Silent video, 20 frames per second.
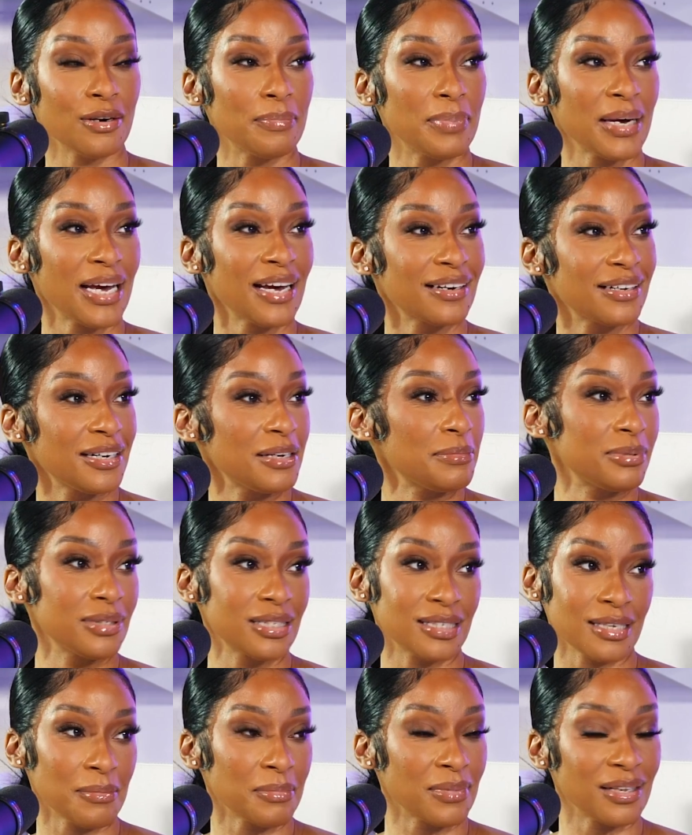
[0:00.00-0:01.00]
back up or
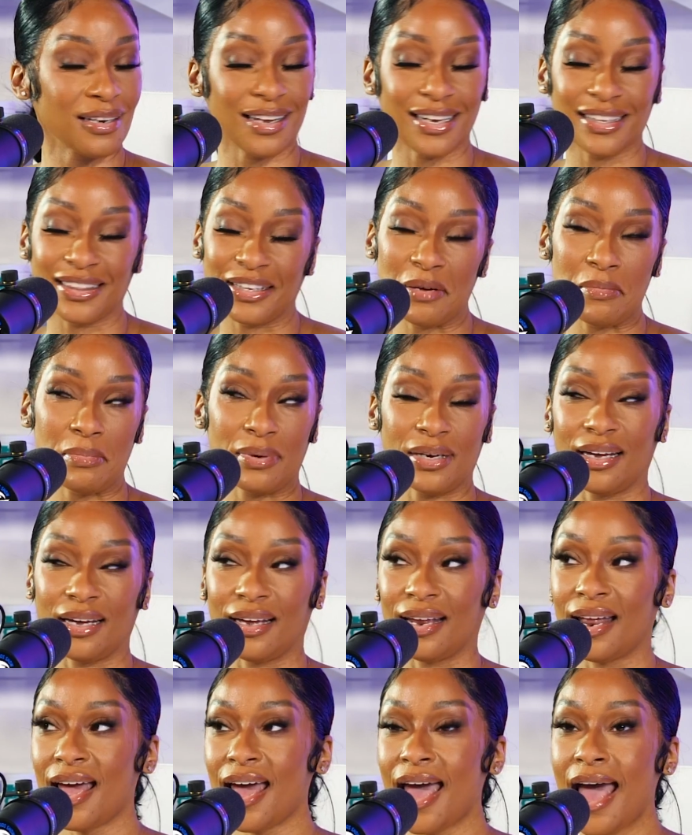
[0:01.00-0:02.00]
something like that."
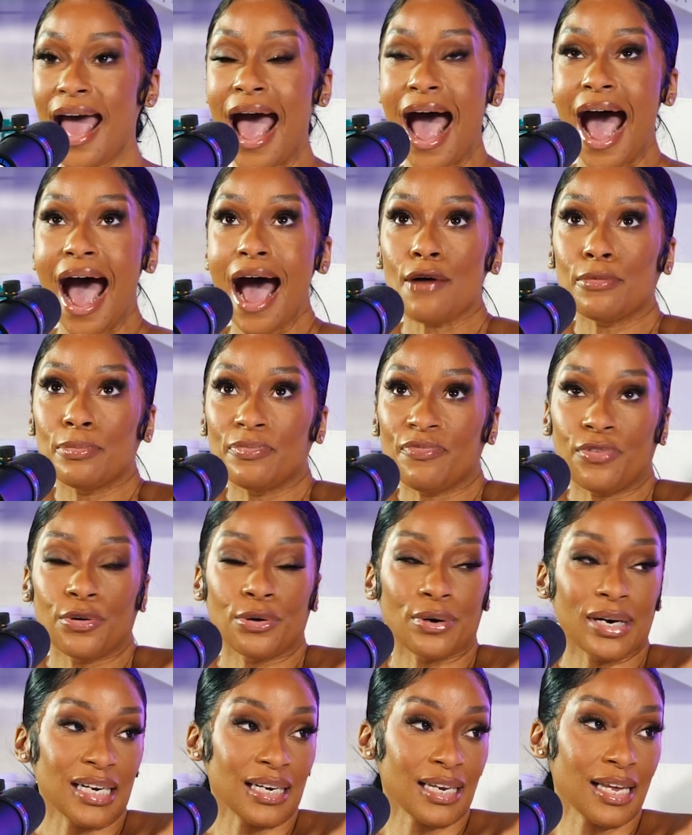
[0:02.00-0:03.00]
But I'm
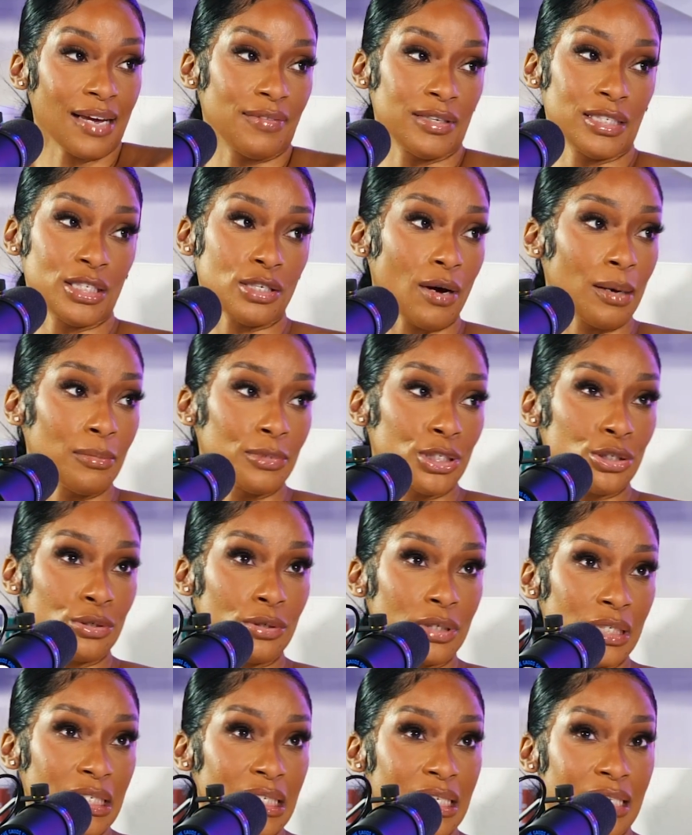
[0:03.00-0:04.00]
4'11", so I'm sure
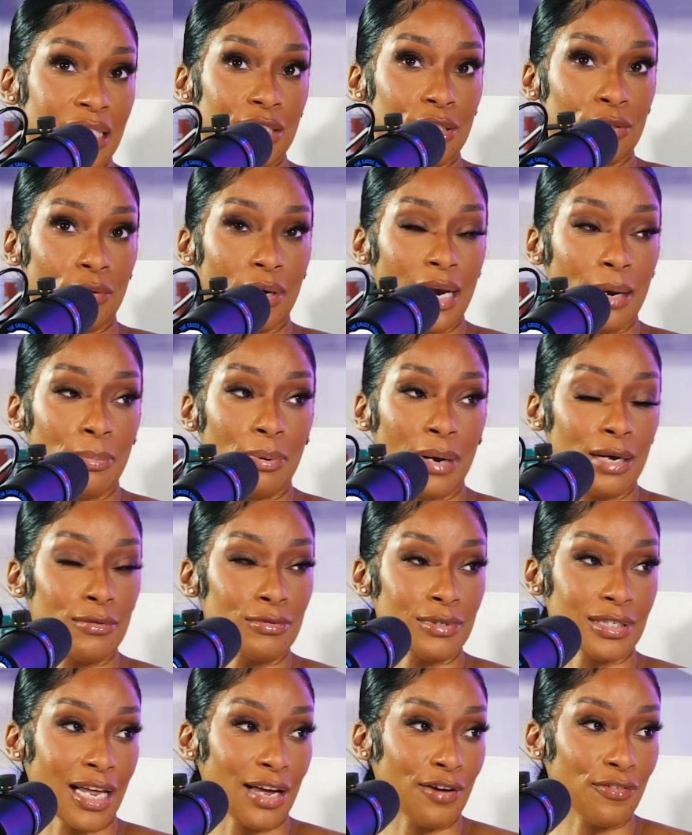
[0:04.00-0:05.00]
in the 6th grade I probably
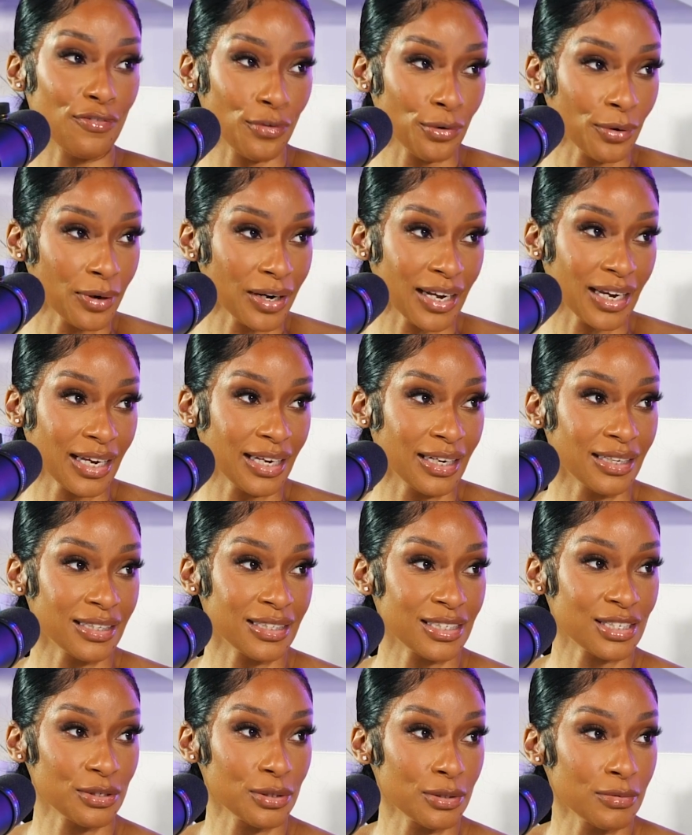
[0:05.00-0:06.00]
was like 4'8".
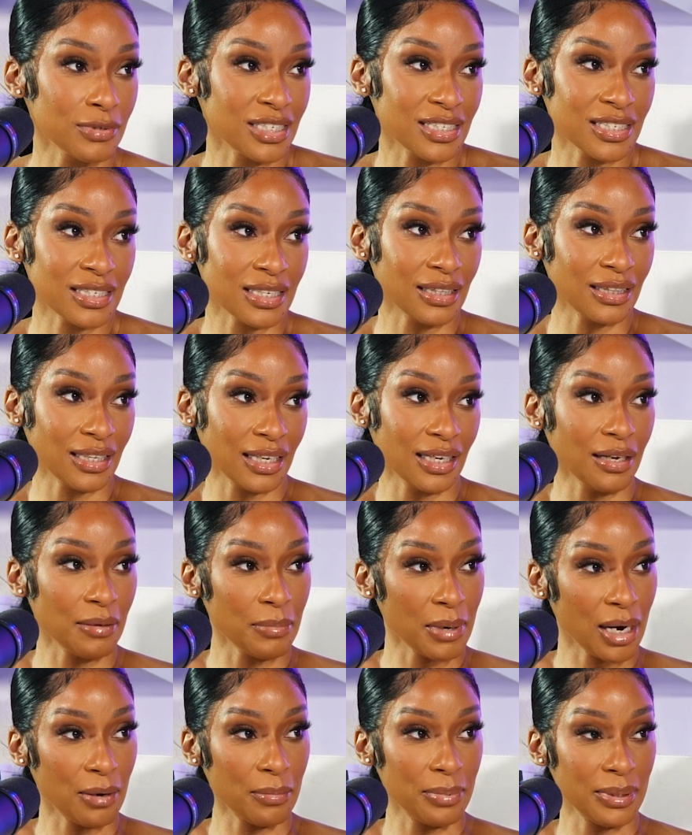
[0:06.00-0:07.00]
So it was just a thing
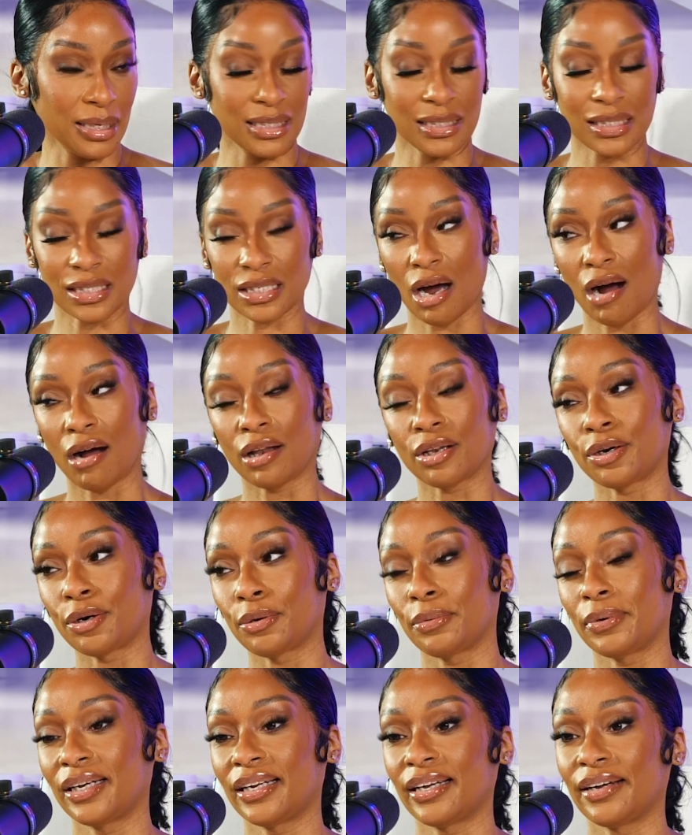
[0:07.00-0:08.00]
about being taller or
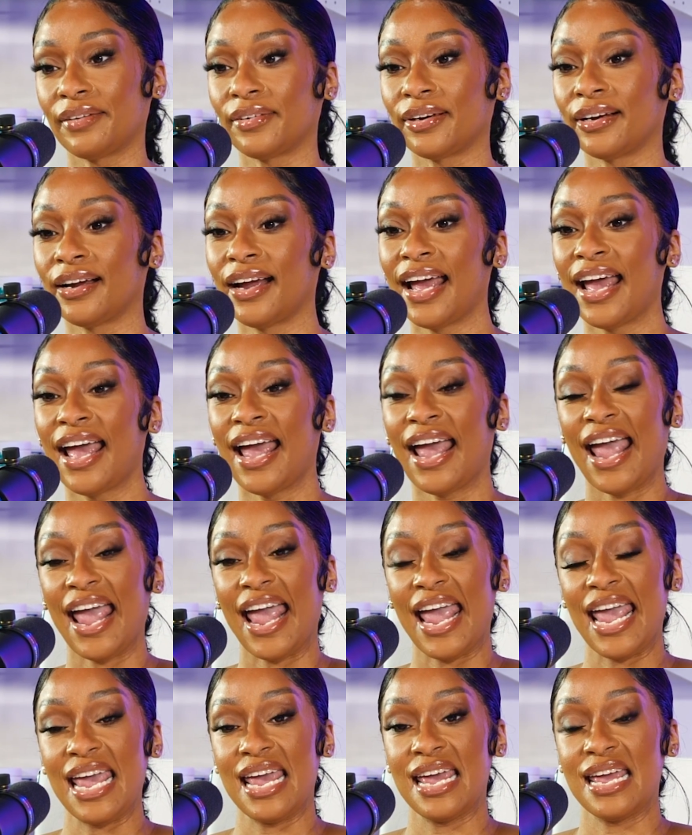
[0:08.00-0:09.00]
whatever.
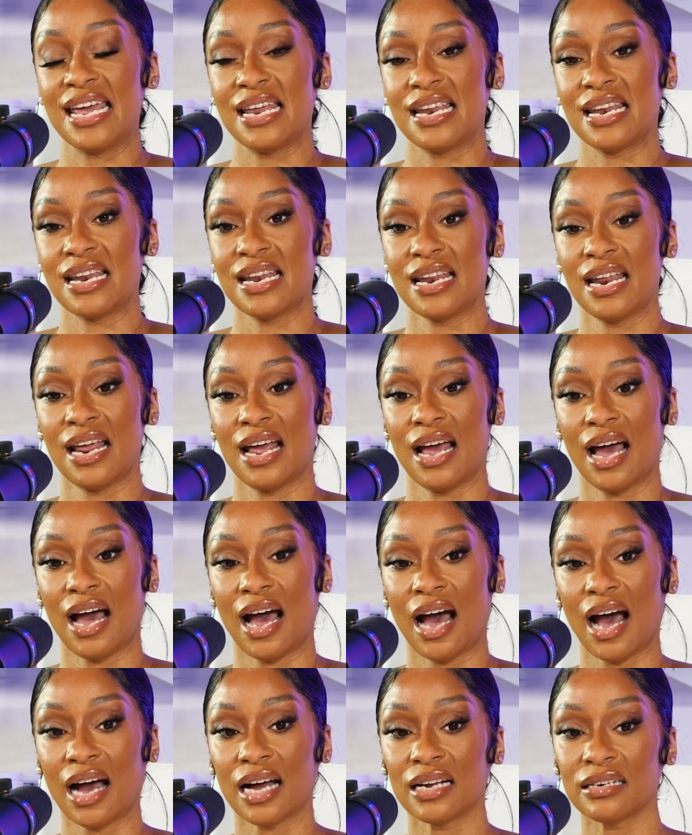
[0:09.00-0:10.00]
And
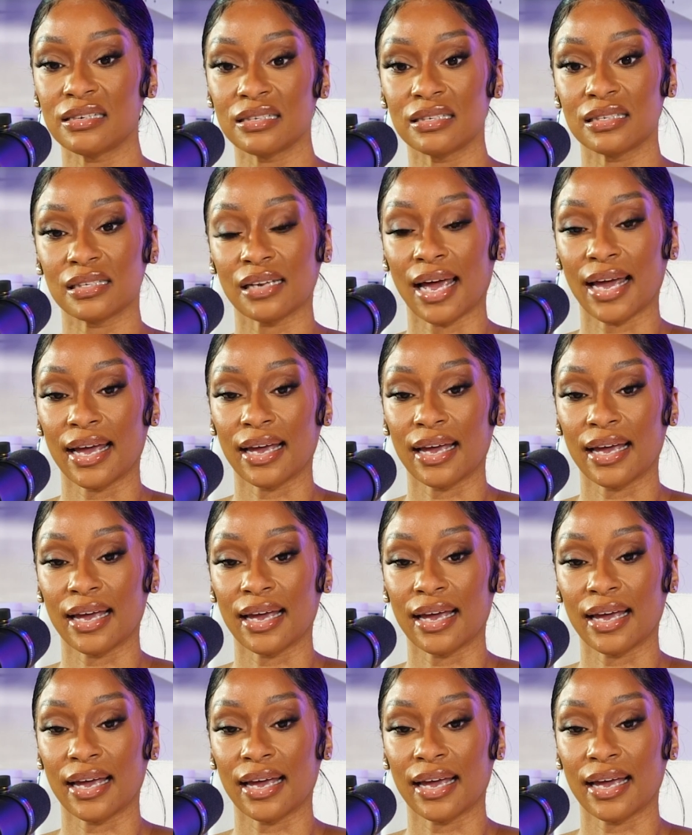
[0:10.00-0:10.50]
I just